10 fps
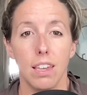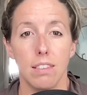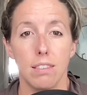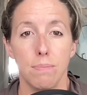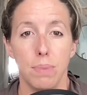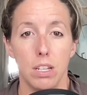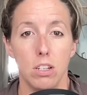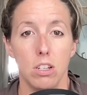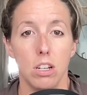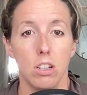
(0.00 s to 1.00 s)
a
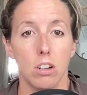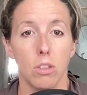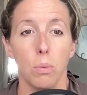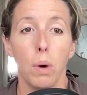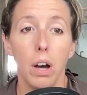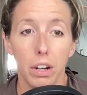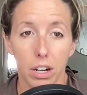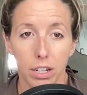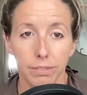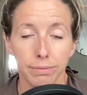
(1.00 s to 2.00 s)
sponge under the
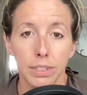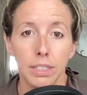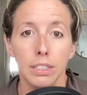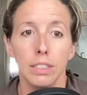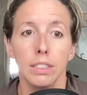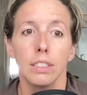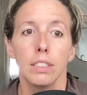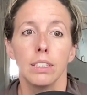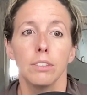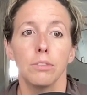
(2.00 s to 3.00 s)
water,
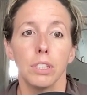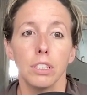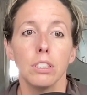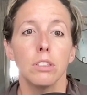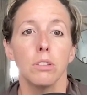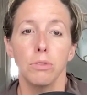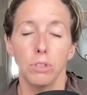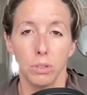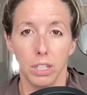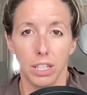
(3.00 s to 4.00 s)
first the
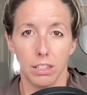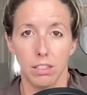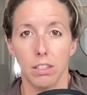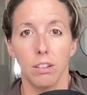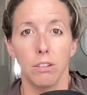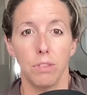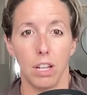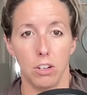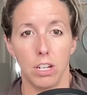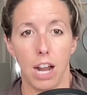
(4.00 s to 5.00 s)
fluid gets
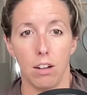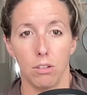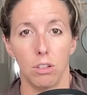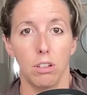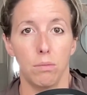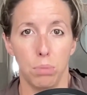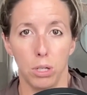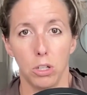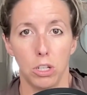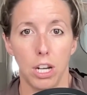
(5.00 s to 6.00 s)
flushed out and
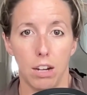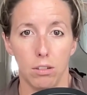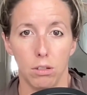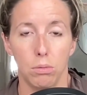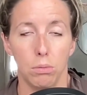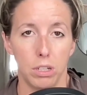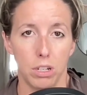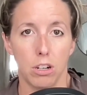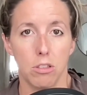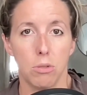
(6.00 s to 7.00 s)
pushed out when
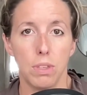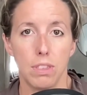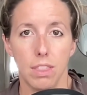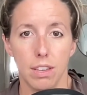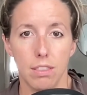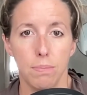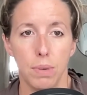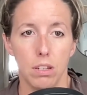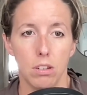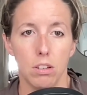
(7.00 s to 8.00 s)
you're squeezing that
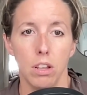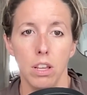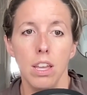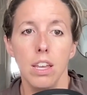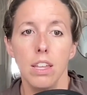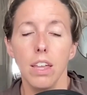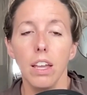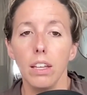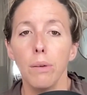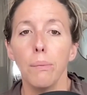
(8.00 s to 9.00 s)
sponge.
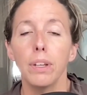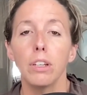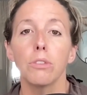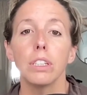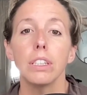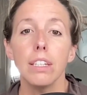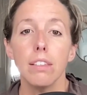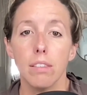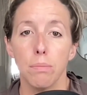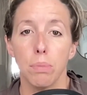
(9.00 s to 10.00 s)
Then, when you
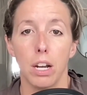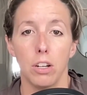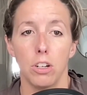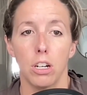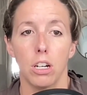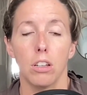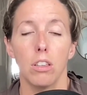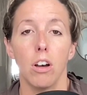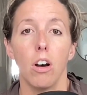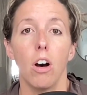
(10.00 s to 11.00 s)
release the pressure,
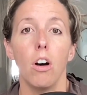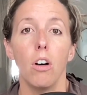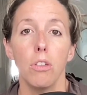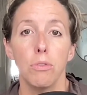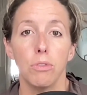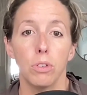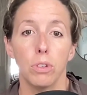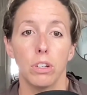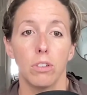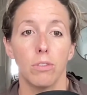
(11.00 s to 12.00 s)
all the
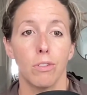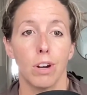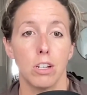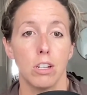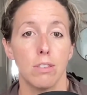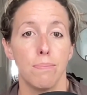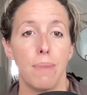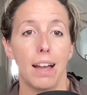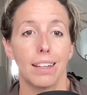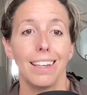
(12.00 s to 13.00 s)
fluid rushes
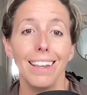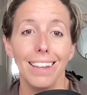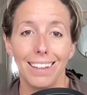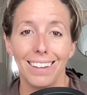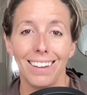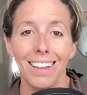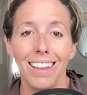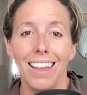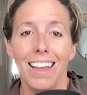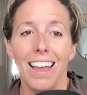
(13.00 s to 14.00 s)
back in,
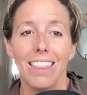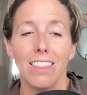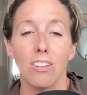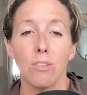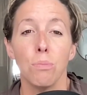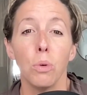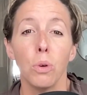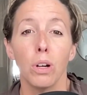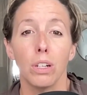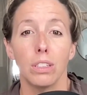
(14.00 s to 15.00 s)
and there's
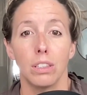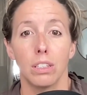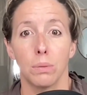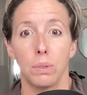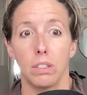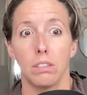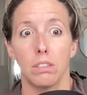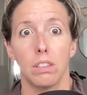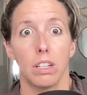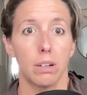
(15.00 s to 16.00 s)
more than there was
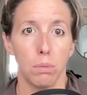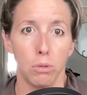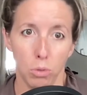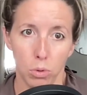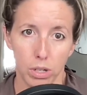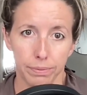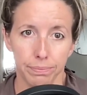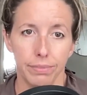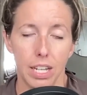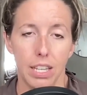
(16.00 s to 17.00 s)
there before.
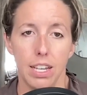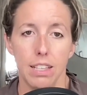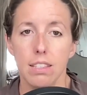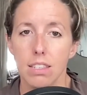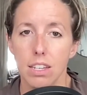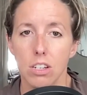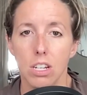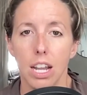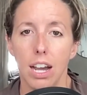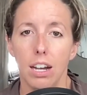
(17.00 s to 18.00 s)
And that's
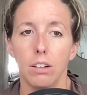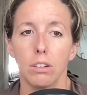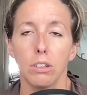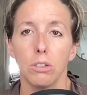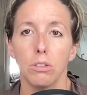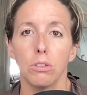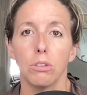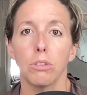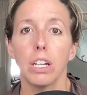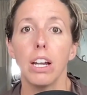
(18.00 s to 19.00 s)
essentially how
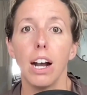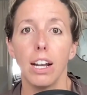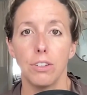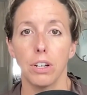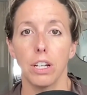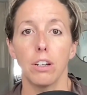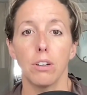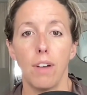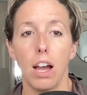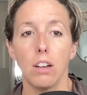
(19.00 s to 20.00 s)
you rehydrate your
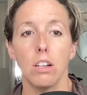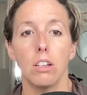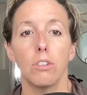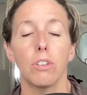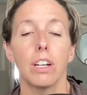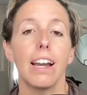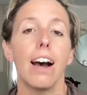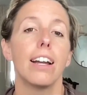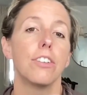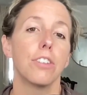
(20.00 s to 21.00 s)
fascia, you
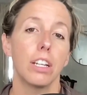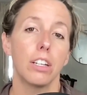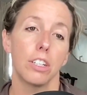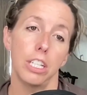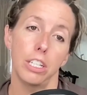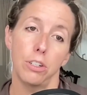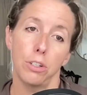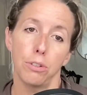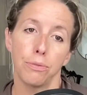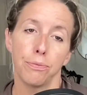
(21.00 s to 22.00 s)
rehydrate your
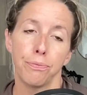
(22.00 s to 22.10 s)
tissue.